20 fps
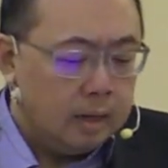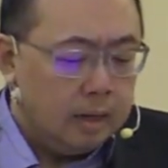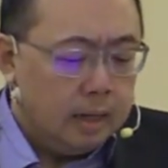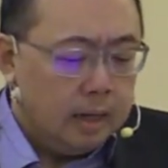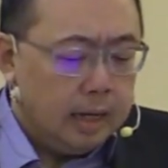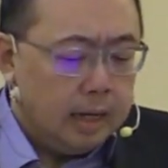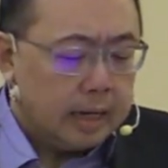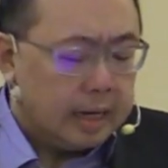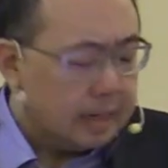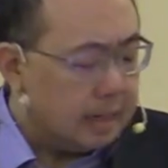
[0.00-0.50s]

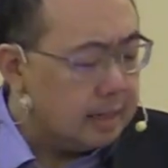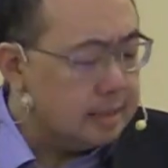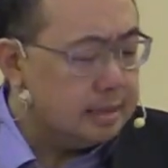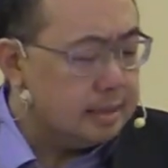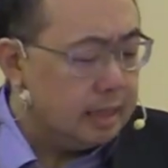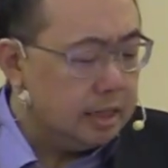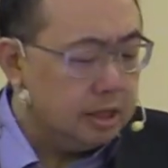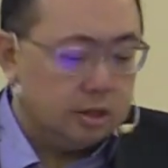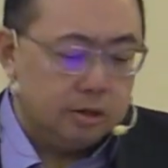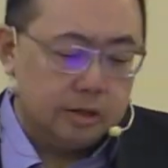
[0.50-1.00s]
Can I
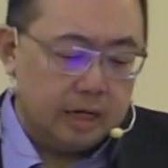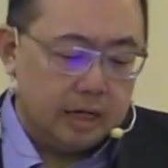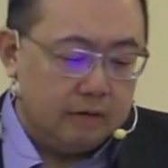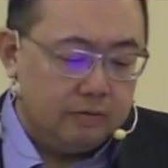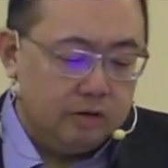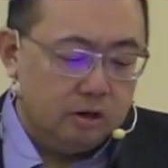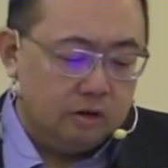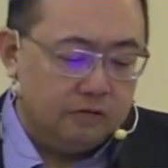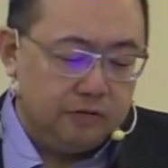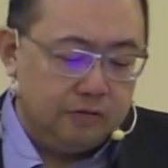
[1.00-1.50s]
say to you that if
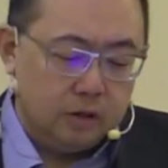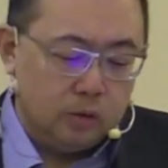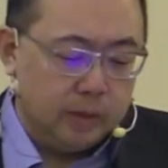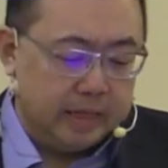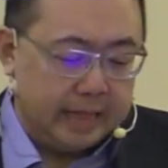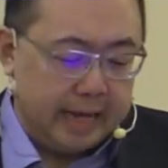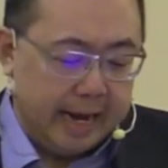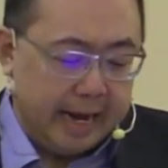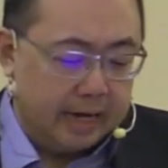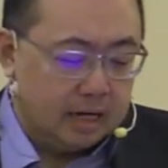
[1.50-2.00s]
you are filled
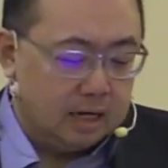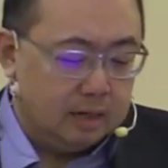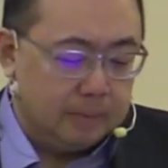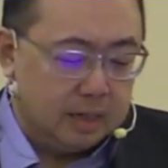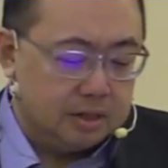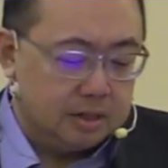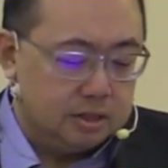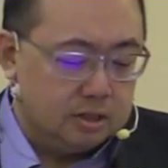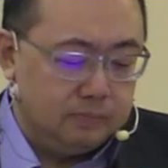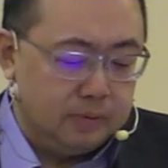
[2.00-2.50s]
with anger
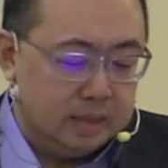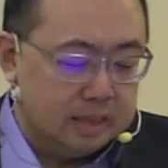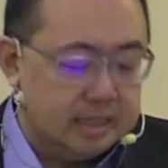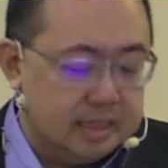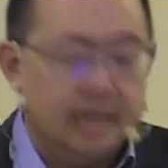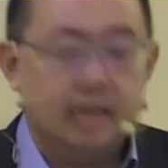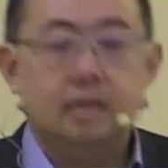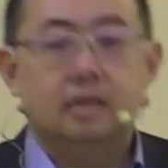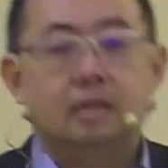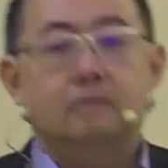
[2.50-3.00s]
because you've been
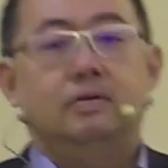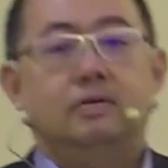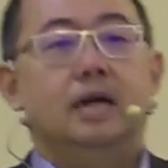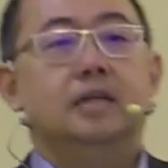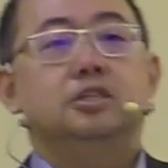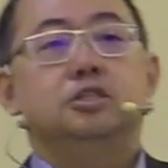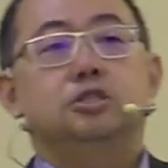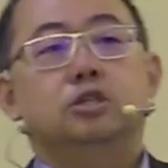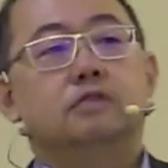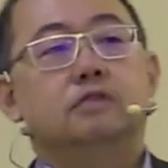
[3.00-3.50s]
taken
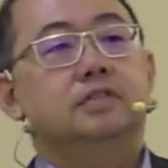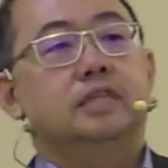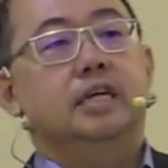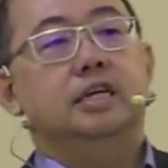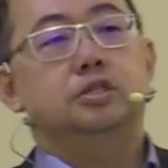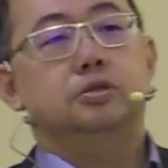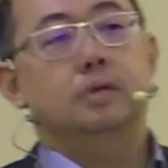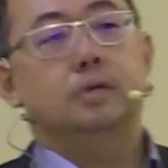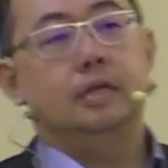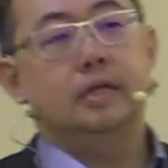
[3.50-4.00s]
advantage of
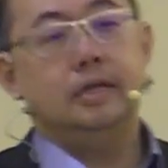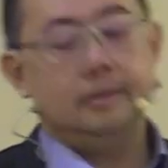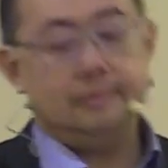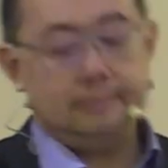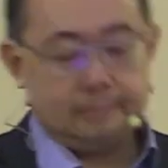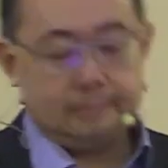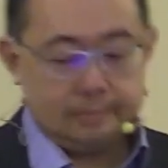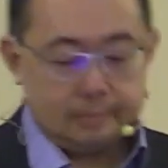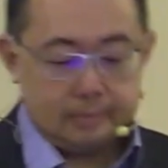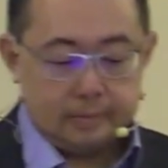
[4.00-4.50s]
sexually,
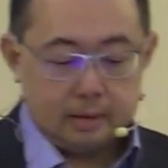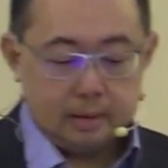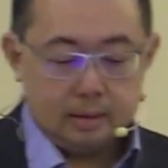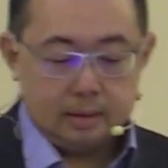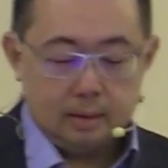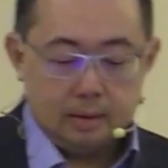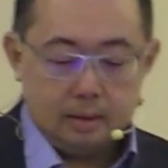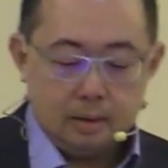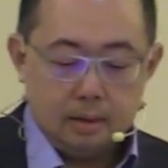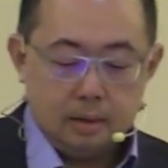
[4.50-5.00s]

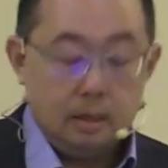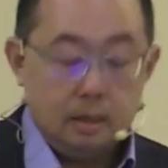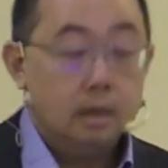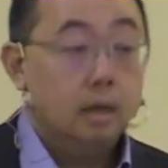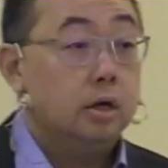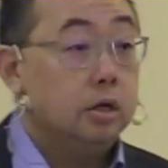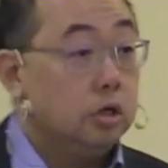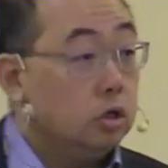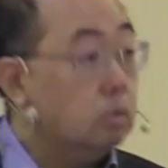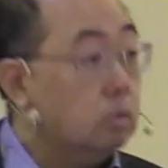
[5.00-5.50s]

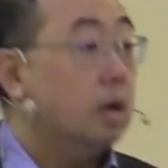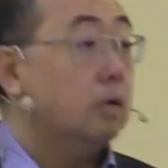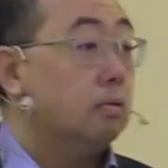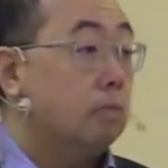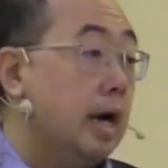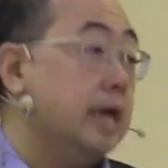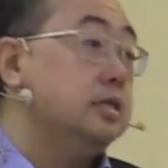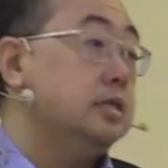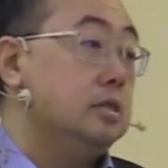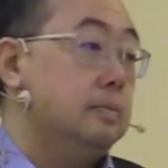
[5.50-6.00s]
you are
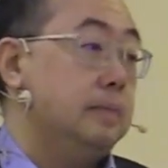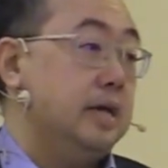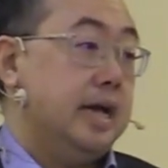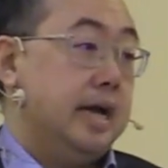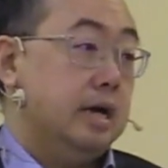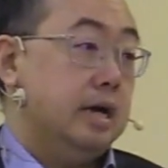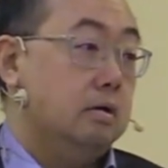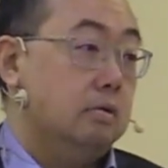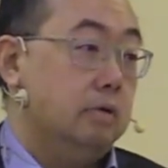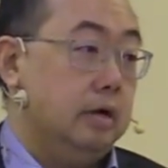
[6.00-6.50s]
right to be
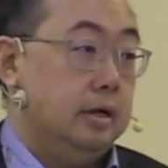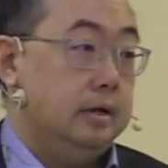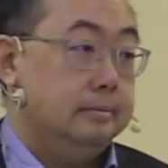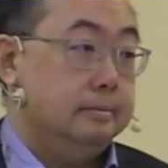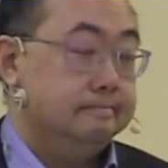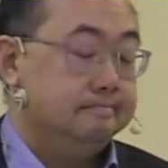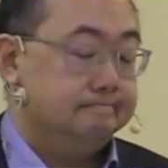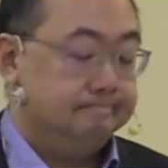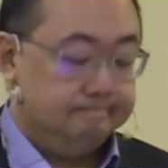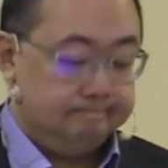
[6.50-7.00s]
angry.
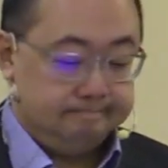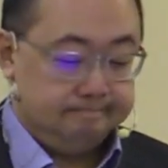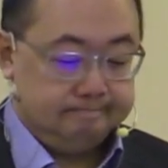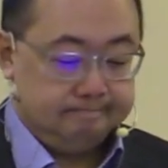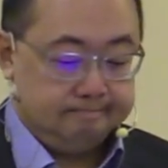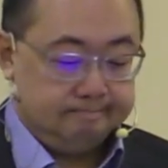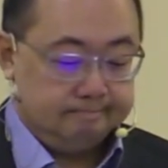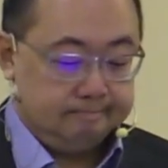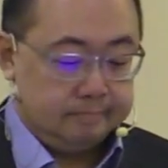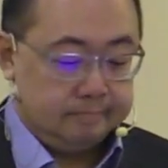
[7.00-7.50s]

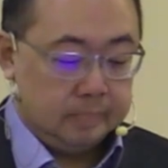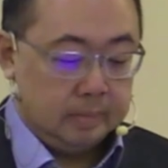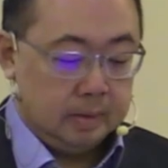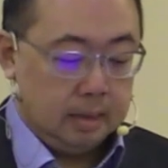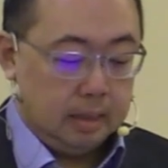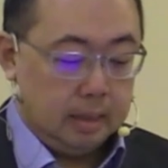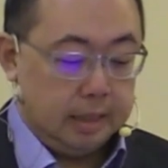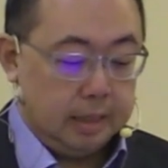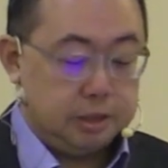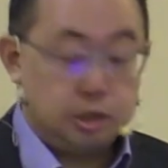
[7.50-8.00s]

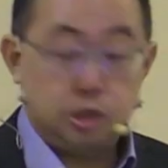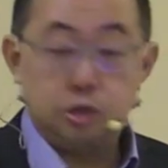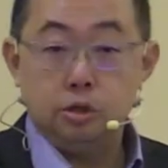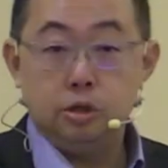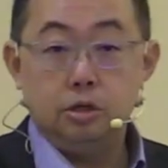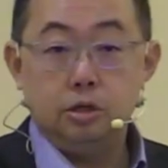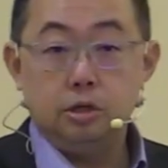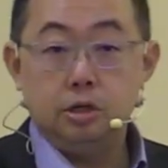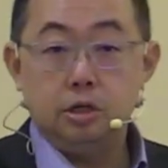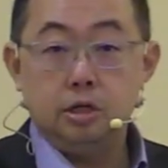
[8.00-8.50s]
It should
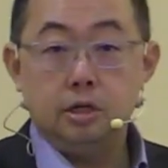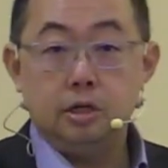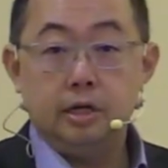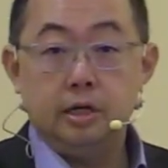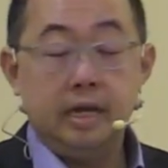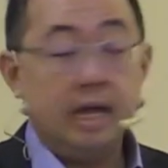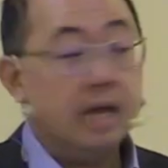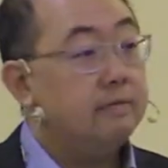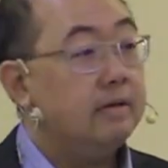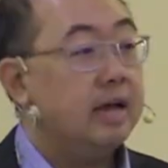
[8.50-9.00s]

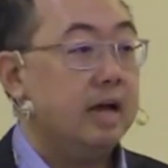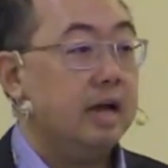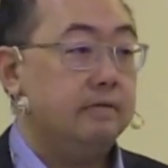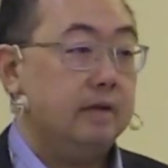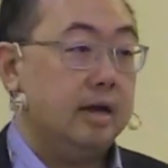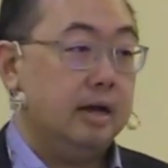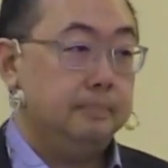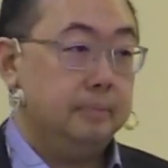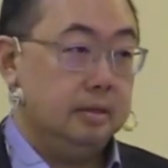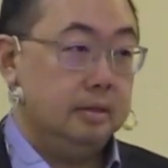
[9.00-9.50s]
never have
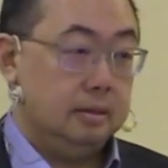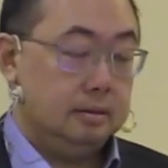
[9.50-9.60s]
happened.